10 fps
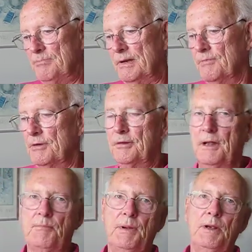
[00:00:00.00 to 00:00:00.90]

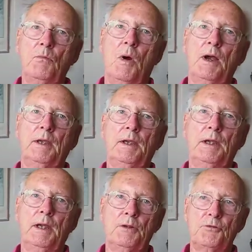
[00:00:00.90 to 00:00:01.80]
previously been
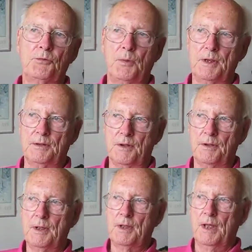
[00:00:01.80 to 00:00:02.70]
working in
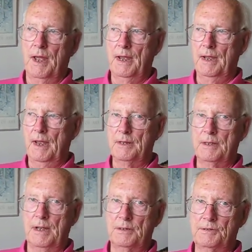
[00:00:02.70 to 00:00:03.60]
Sweden
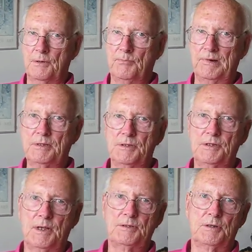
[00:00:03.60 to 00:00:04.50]
as a British
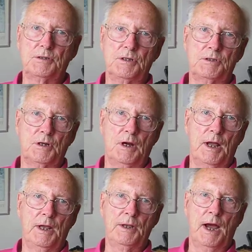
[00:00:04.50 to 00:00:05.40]
Centre teacher,
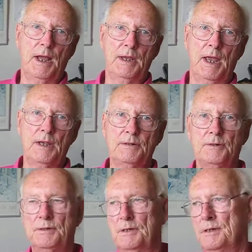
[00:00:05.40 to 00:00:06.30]
and I
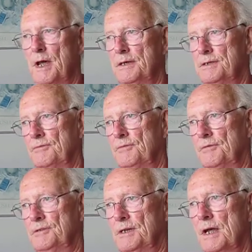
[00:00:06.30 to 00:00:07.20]
entered in
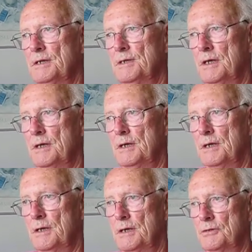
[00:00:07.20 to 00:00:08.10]

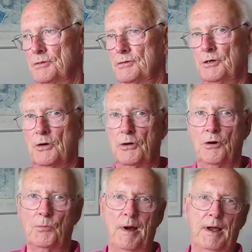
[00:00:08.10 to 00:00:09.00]
1958 into
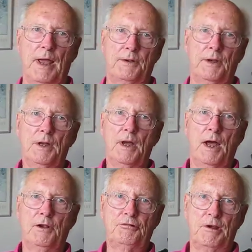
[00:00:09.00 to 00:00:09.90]
Stockholm, where I had
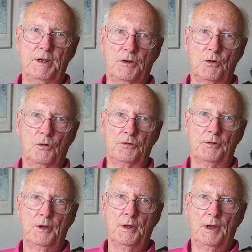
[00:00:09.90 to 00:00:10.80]
a training
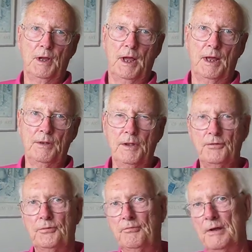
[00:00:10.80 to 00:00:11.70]
course. And
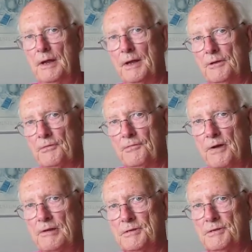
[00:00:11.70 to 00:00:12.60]
this really was a
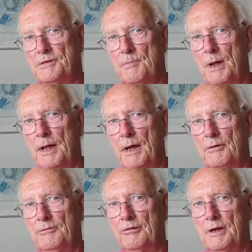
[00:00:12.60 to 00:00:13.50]
very similar
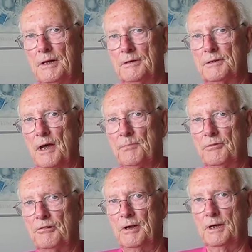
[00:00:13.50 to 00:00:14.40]
type
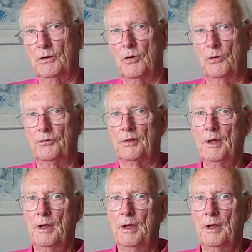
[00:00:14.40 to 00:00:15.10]
of training course